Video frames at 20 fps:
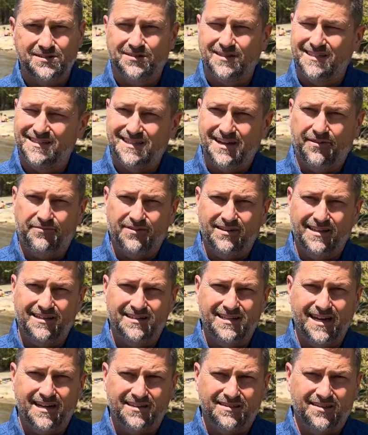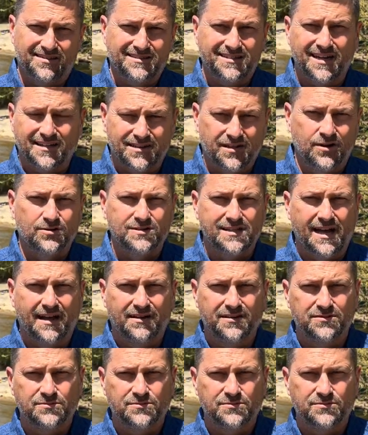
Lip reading: you can definitely check those out